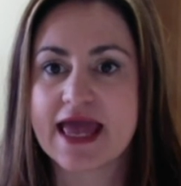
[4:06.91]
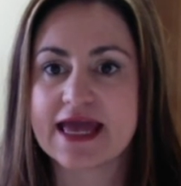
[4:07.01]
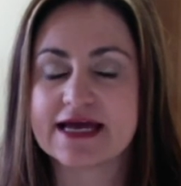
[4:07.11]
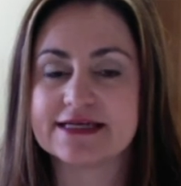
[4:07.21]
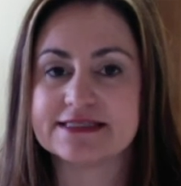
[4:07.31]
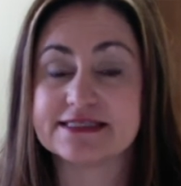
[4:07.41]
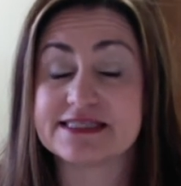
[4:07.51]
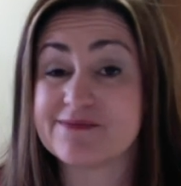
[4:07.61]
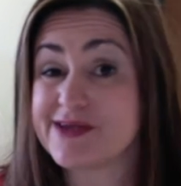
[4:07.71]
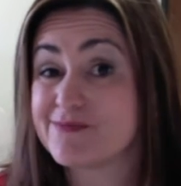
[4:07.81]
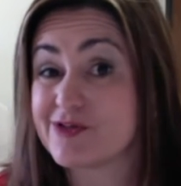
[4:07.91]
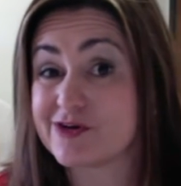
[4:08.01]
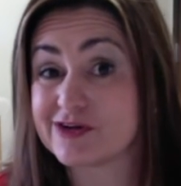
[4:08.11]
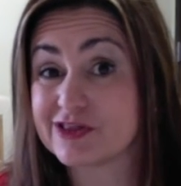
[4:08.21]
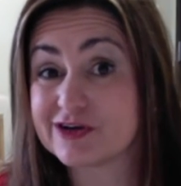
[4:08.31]
and some people
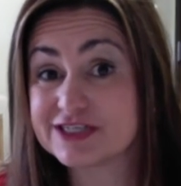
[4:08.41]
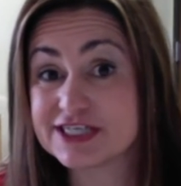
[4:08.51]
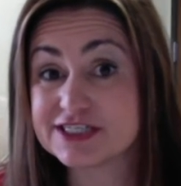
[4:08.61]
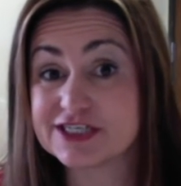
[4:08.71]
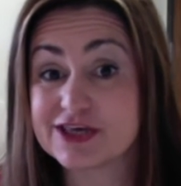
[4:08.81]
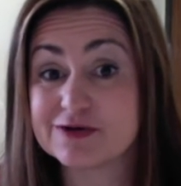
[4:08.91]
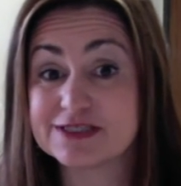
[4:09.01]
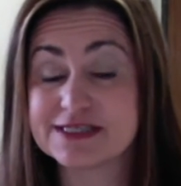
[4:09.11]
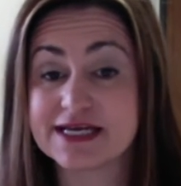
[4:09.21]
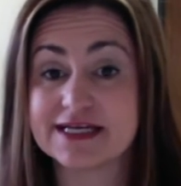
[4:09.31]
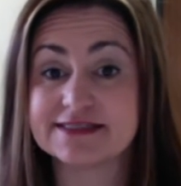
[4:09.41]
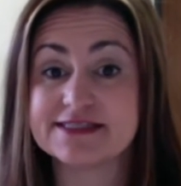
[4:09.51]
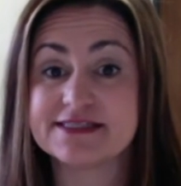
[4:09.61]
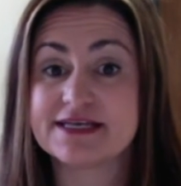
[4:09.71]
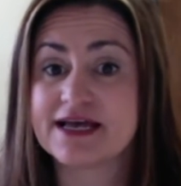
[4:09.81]
are allergic to those
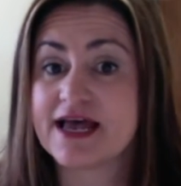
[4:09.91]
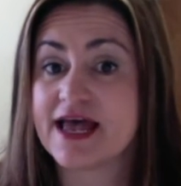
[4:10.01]
scents.